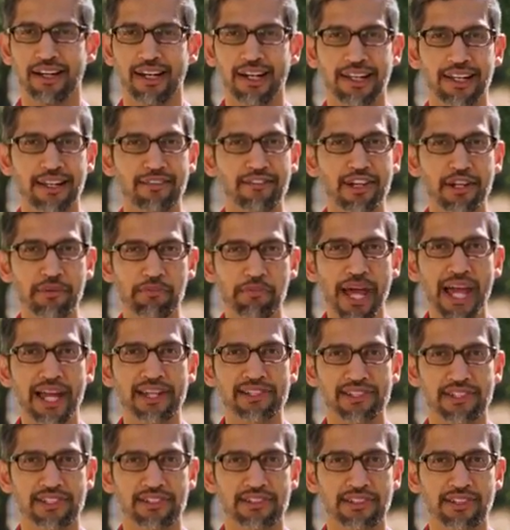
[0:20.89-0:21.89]
I never
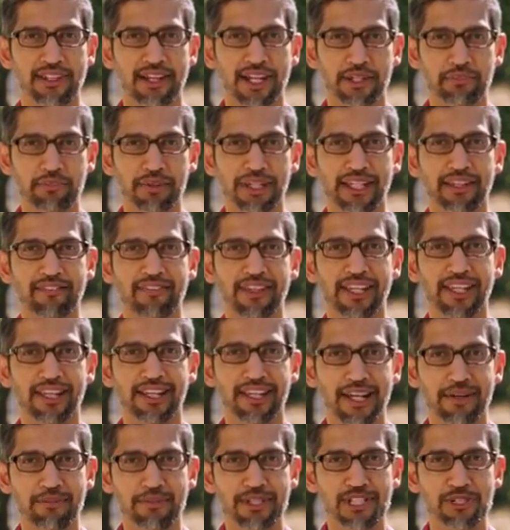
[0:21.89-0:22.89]
imagined I'd be giving a
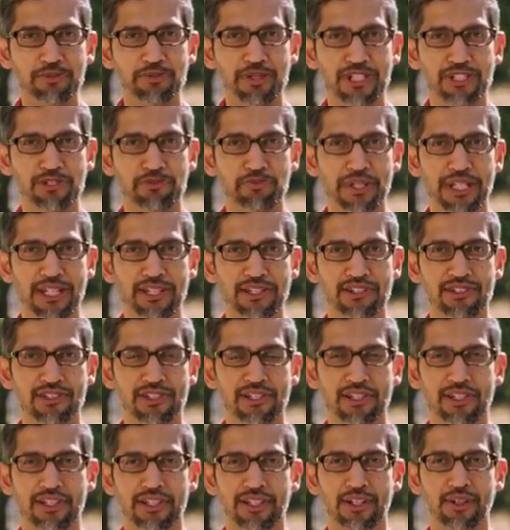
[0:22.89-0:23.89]
commencement speech
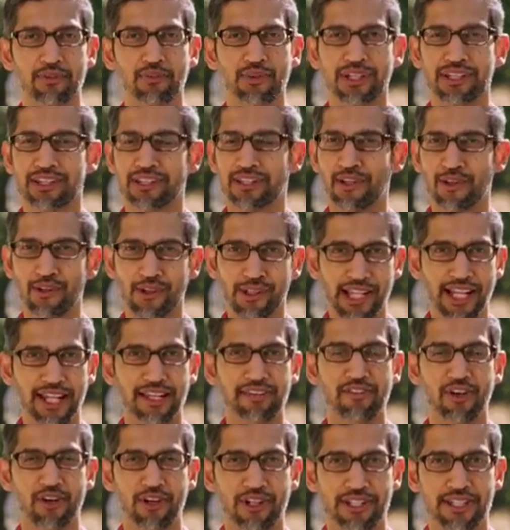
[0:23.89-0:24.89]
with no
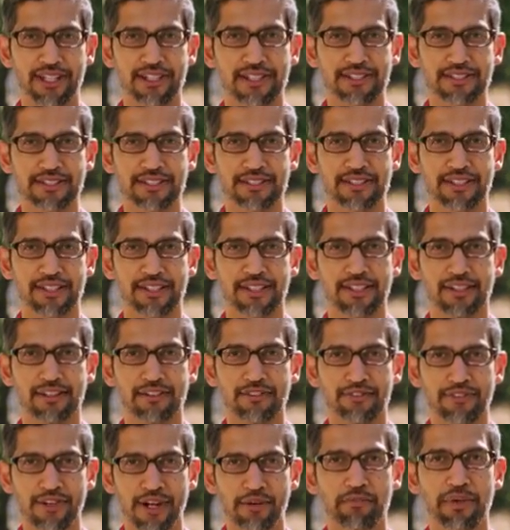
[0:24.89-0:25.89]
live audience
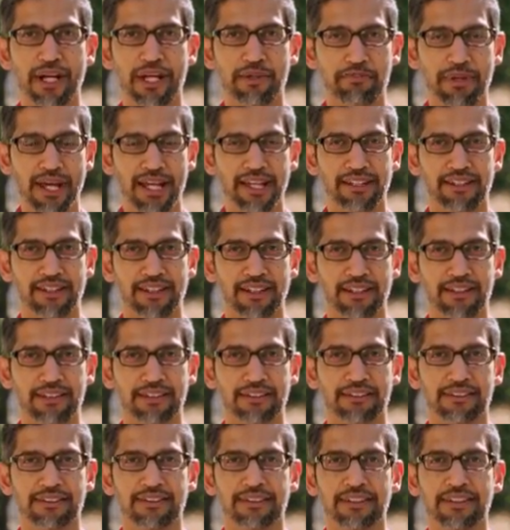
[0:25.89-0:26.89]
from my backyard,
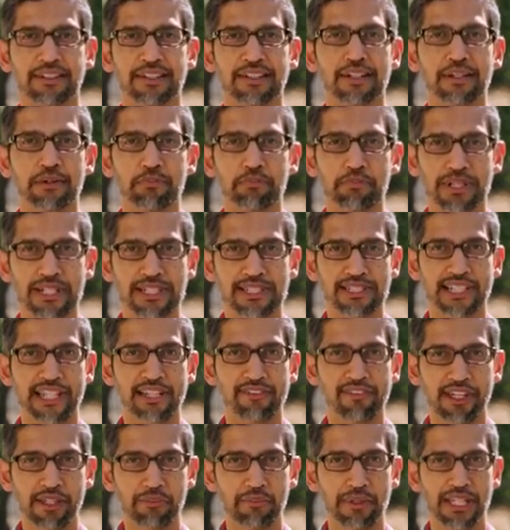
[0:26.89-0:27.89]
but it's
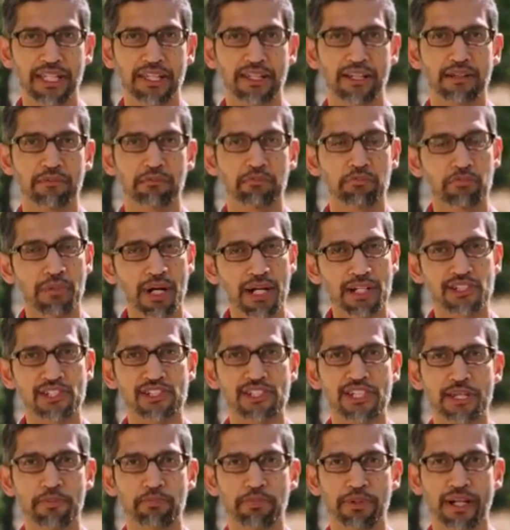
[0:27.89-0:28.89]
giving me a
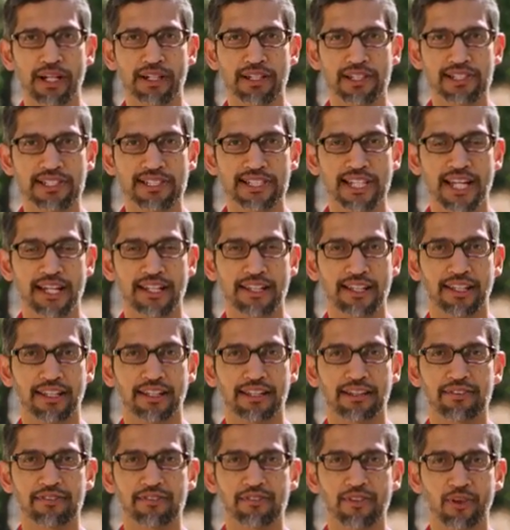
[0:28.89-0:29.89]
much deeper
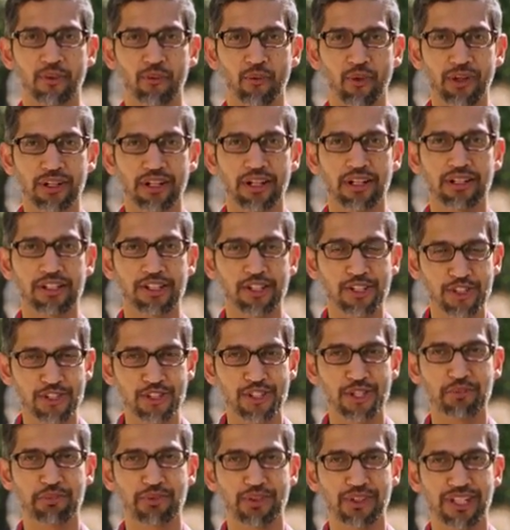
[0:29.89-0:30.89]
understanding for what our
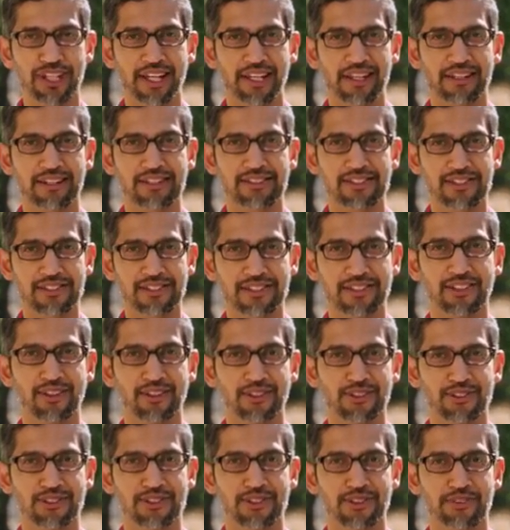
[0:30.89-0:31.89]
YouTube creators
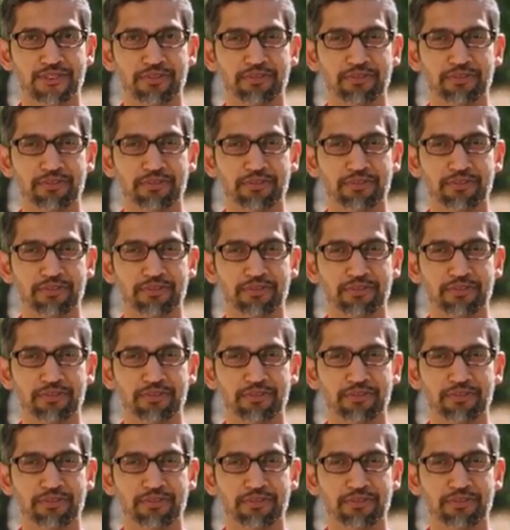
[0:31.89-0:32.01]
go through.